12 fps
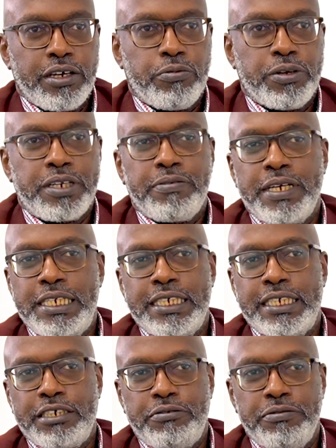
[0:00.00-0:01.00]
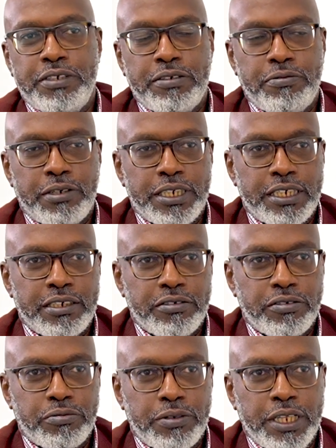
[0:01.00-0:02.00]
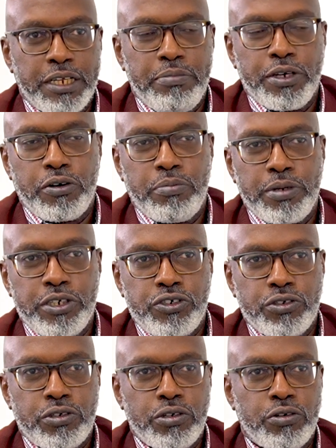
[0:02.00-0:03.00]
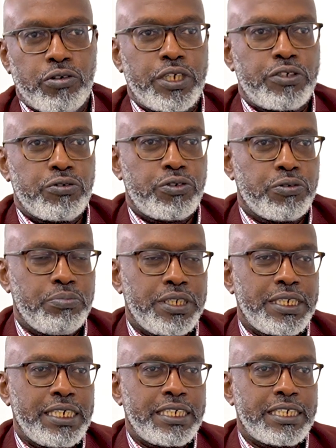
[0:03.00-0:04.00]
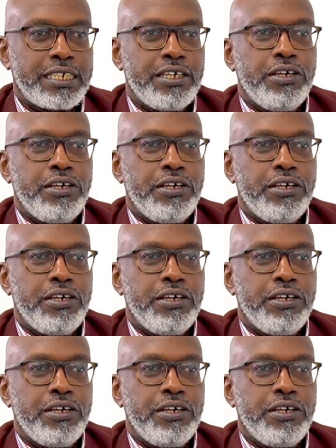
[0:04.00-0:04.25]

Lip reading: Whatever it is that we've set for ourselves, whether it be commercial or a social business,